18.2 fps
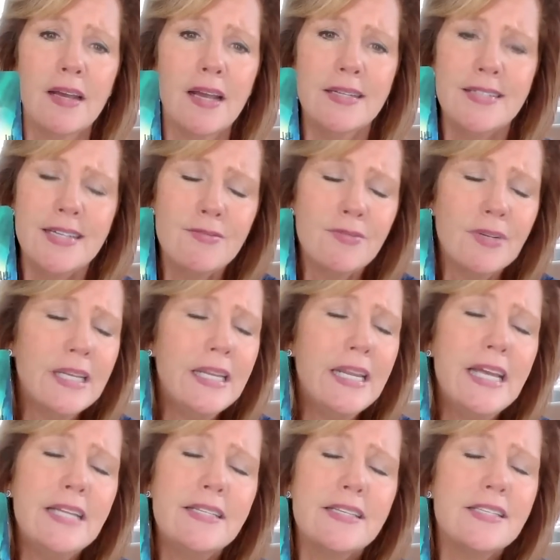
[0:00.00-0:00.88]
didn't really
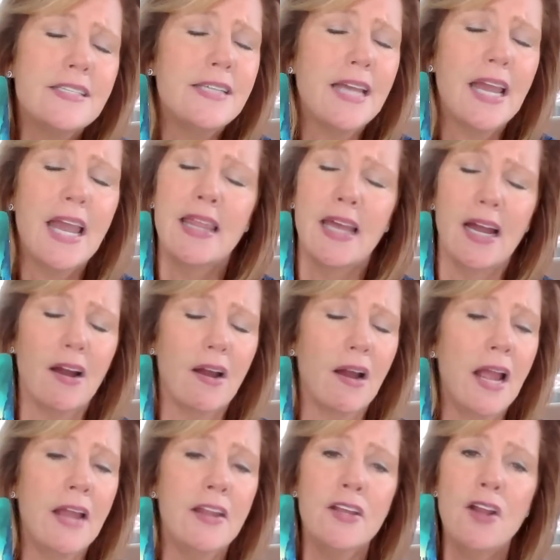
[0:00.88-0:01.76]
need to stay
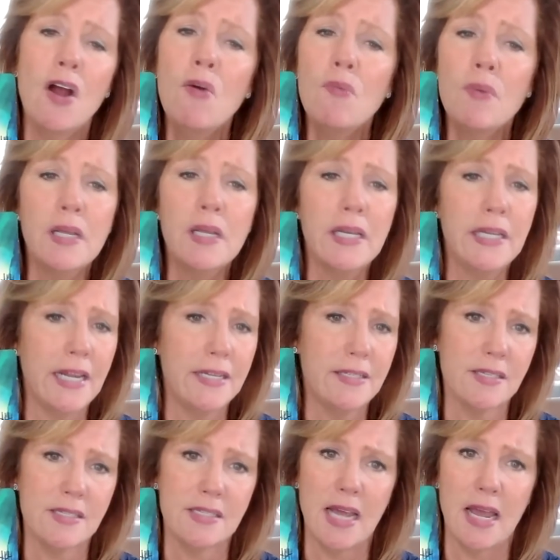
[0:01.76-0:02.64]
there and you don't really need
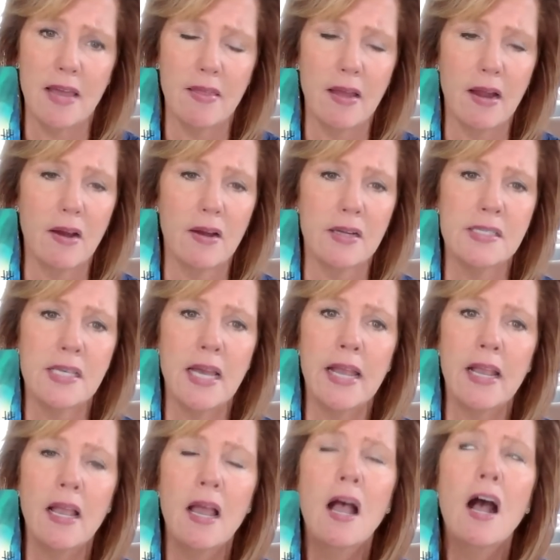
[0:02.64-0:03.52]
to stay there it's
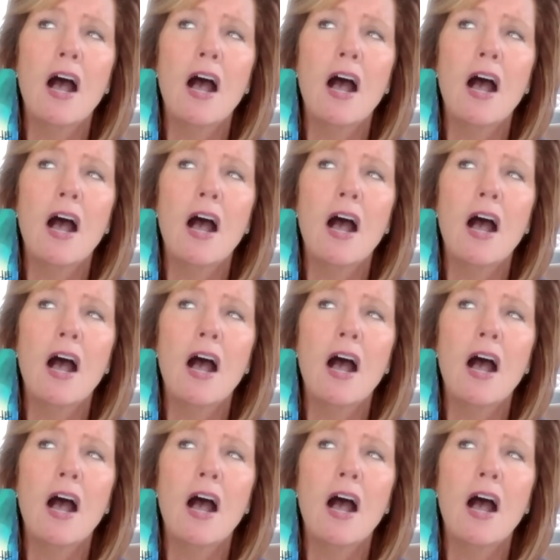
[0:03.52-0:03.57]
like